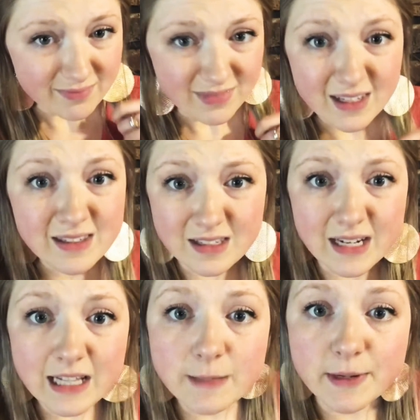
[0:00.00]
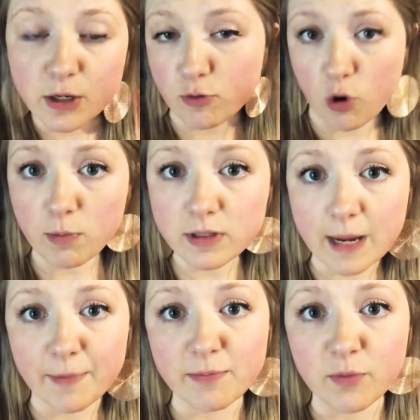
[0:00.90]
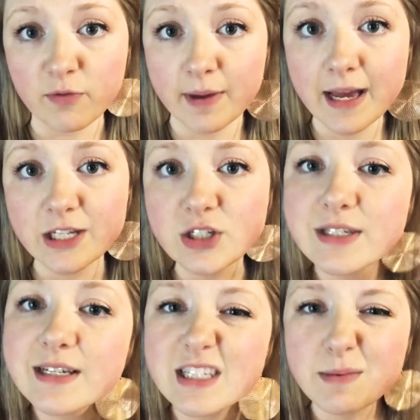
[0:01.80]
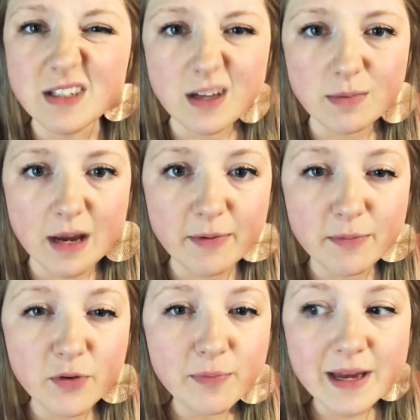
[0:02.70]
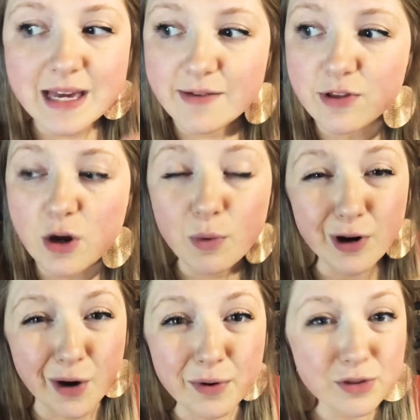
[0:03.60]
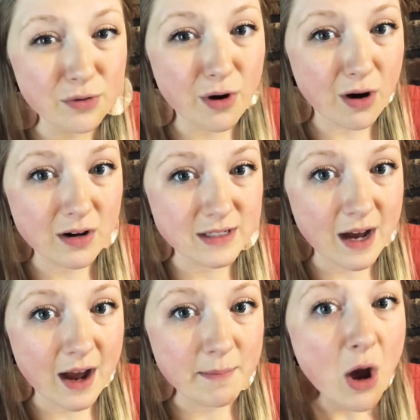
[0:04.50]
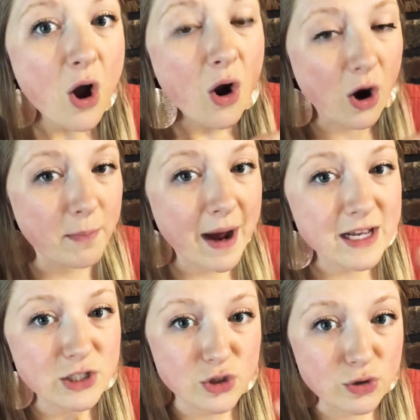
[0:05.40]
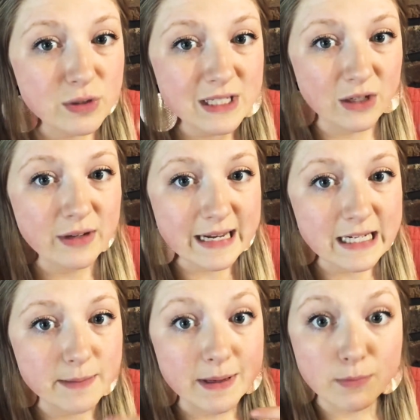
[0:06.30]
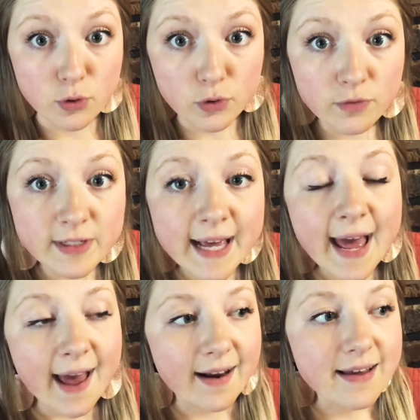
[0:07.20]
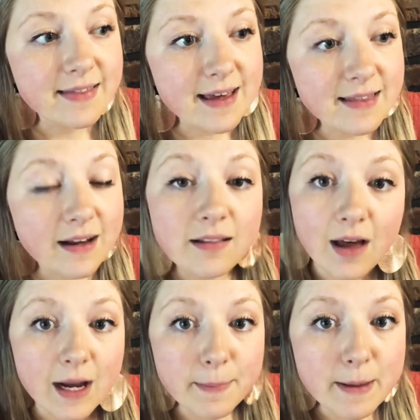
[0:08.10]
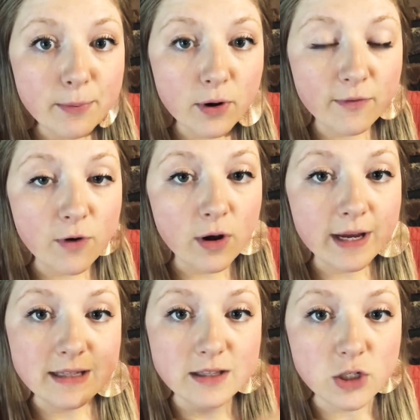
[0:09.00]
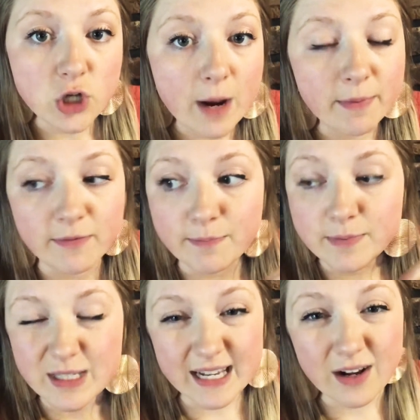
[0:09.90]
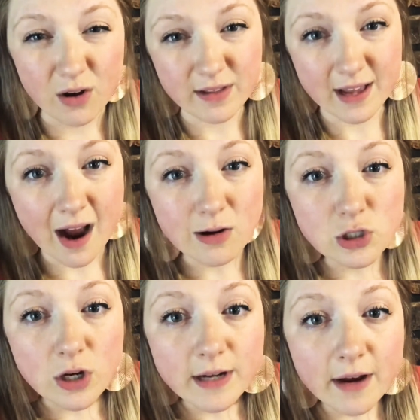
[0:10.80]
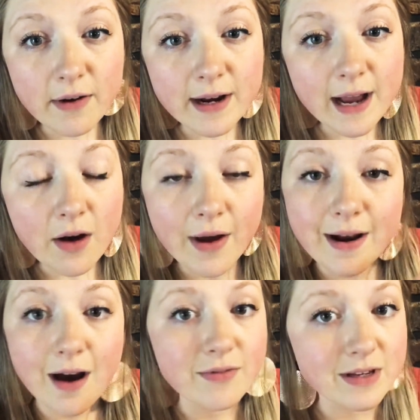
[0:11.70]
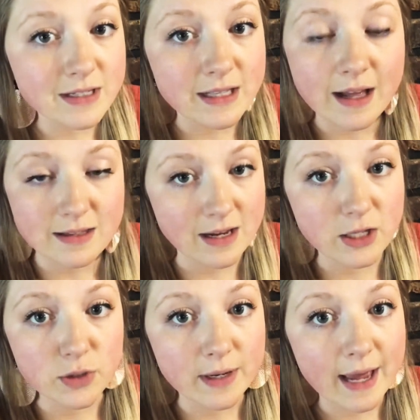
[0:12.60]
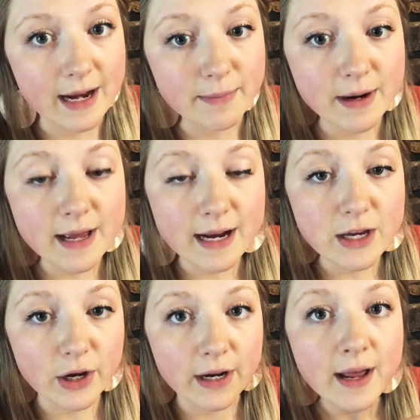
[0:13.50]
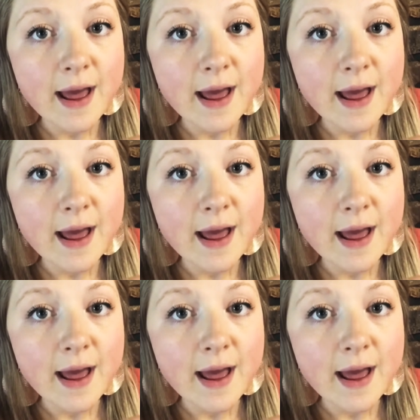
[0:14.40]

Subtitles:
It doesn't have to be your normal type of movement. It just needs to be some type of movement. Even though we're going through a hard time, our bodies do still need to be moved. And I think that a lot of people are falling into the trap of sitting on the couch all day right now. And obviously that's not doing anybody any good.